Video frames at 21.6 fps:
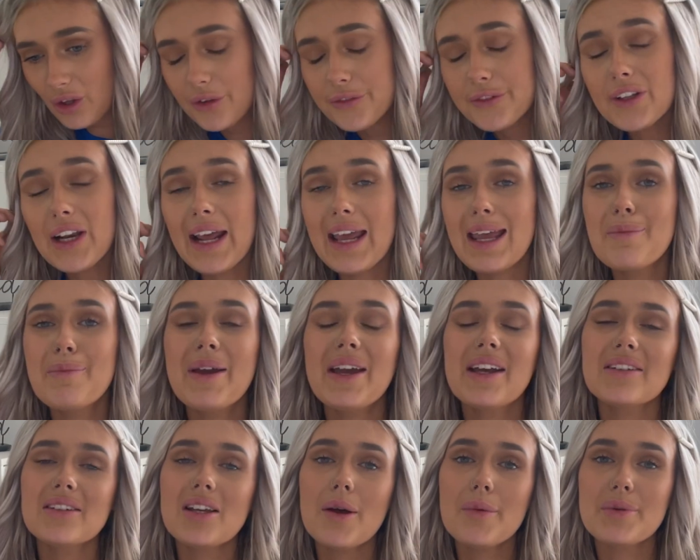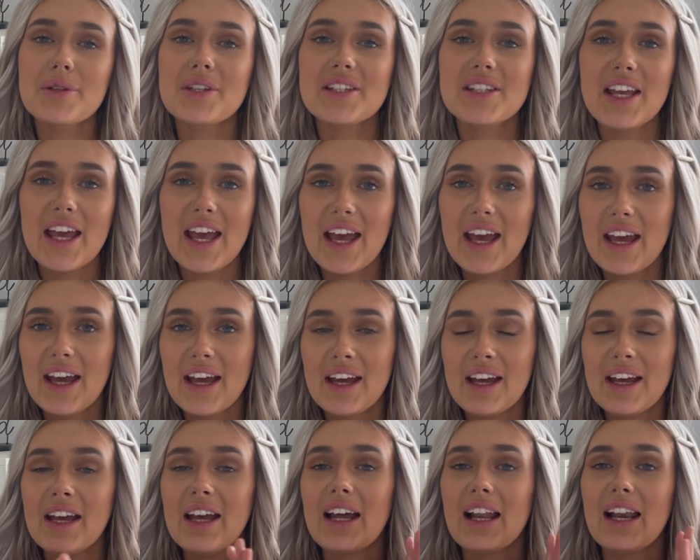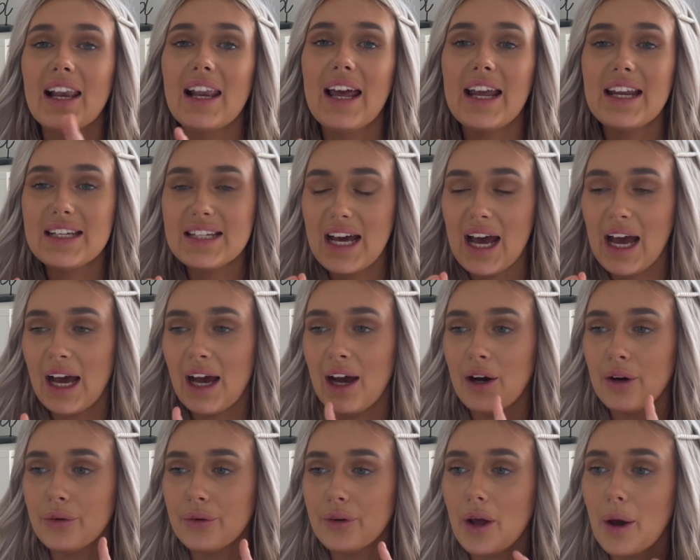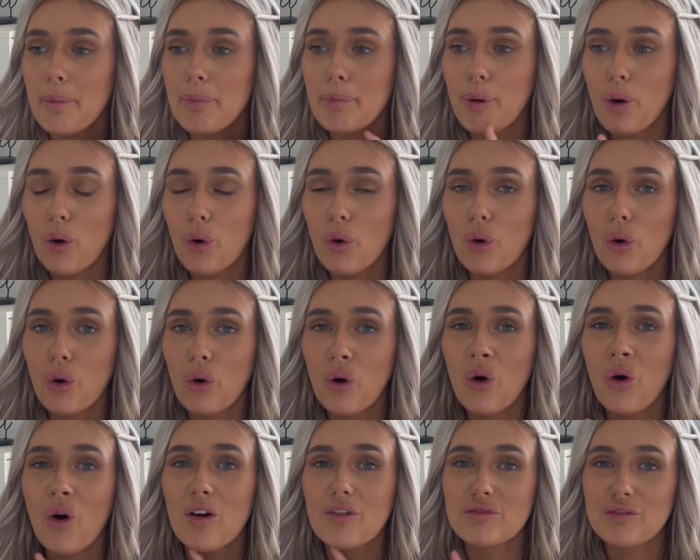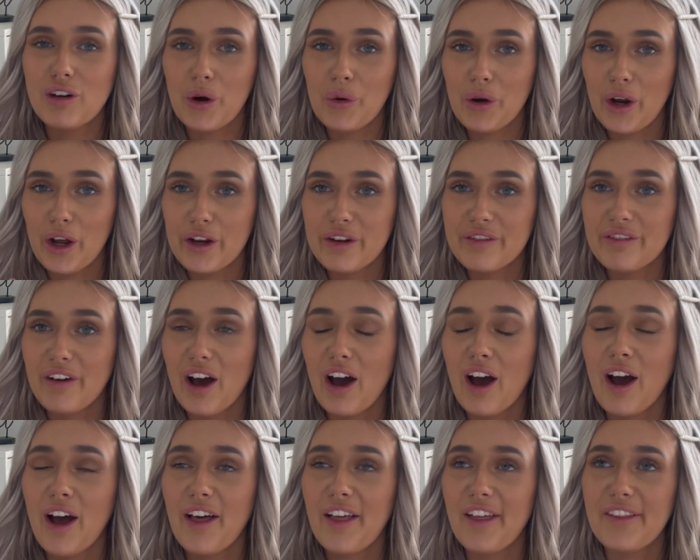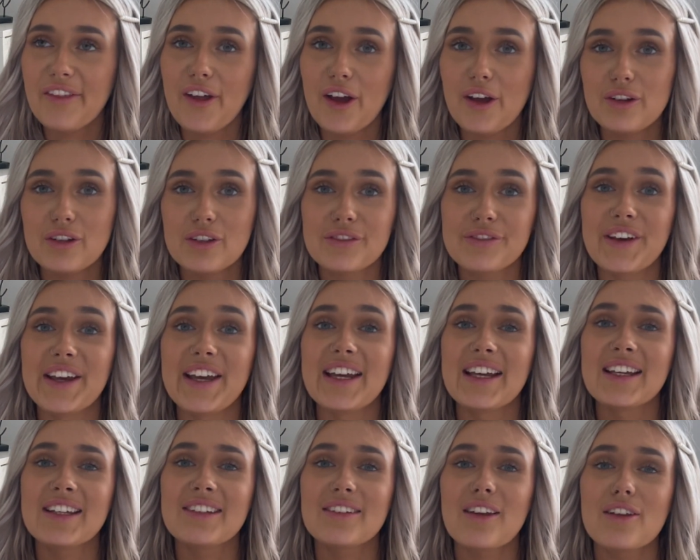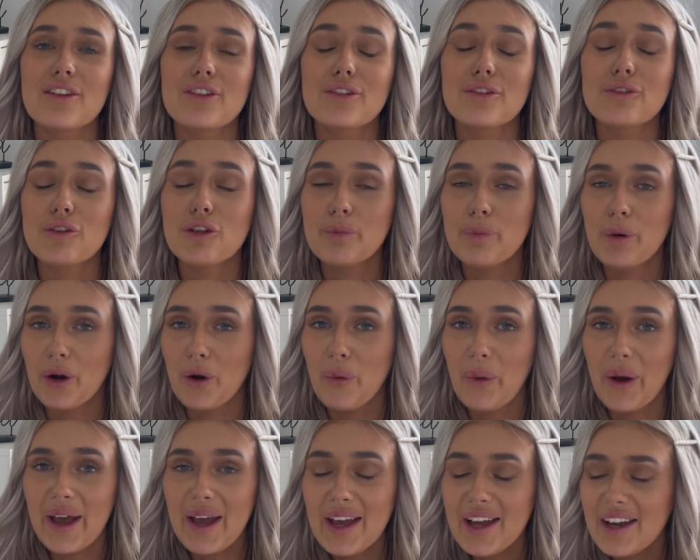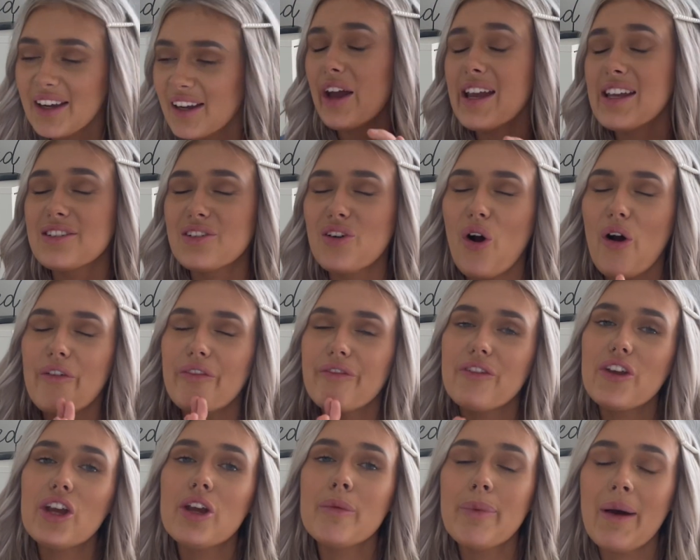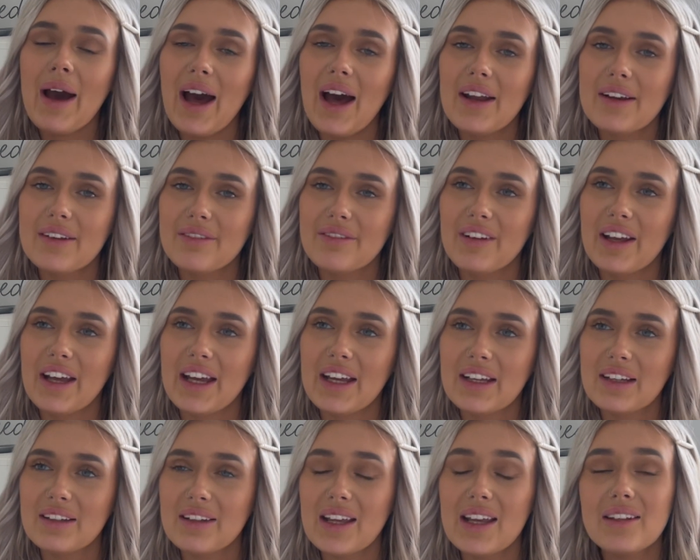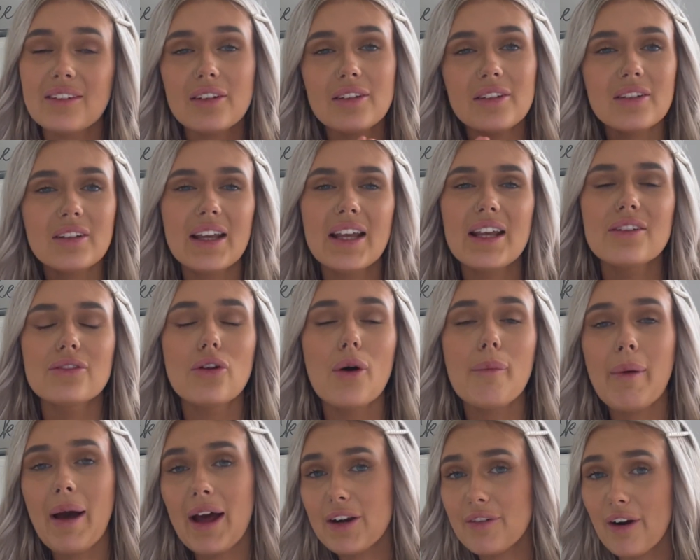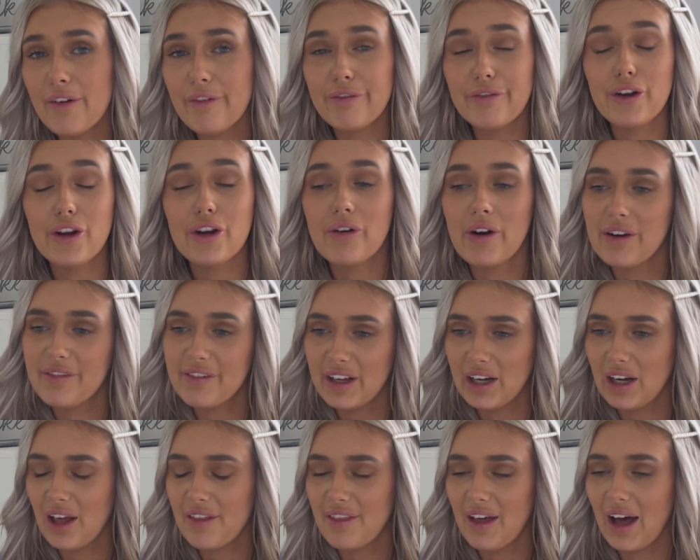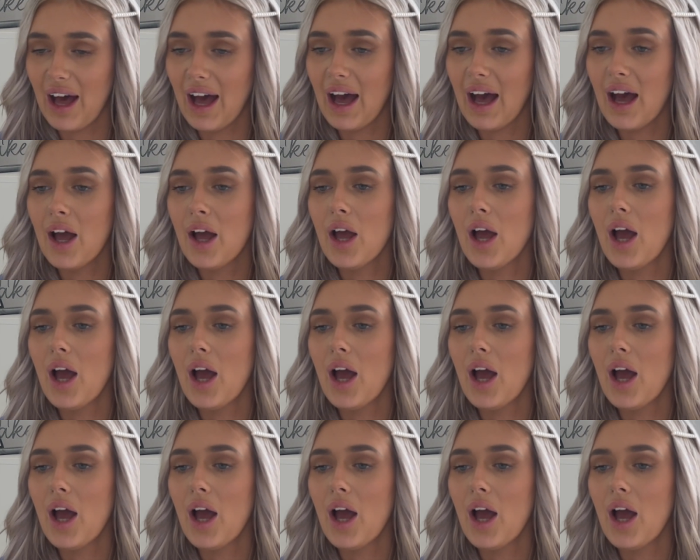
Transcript: So like he picked up sit, lay down, paw, roll over, those things super quick. He's got a few bad things. He's not bad around food or anything like that.